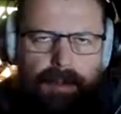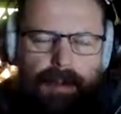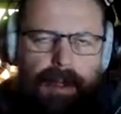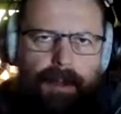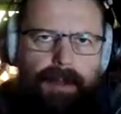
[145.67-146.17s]

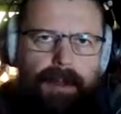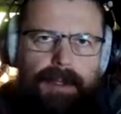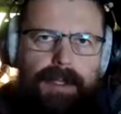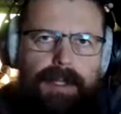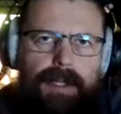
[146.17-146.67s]
Wealth
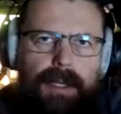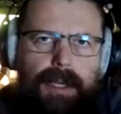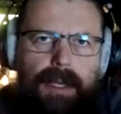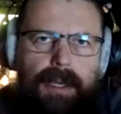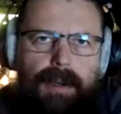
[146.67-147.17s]
is,
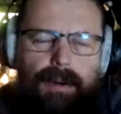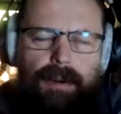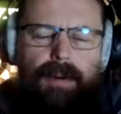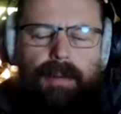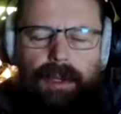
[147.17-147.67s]

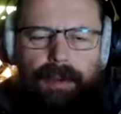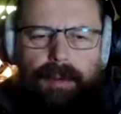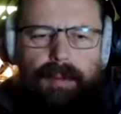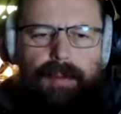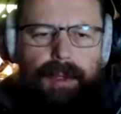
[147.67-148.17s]
or rather,
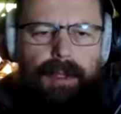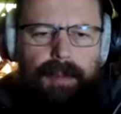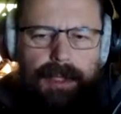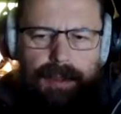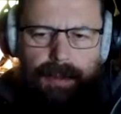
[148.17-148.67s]
freedom
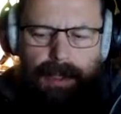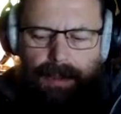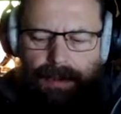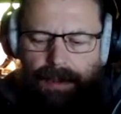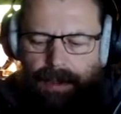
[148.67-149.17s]
is
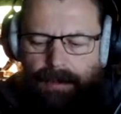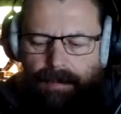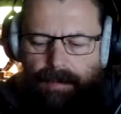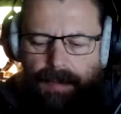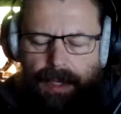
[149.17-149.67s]
wealth.
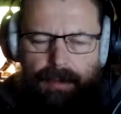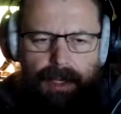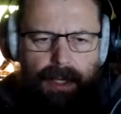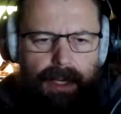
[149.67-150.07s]
Having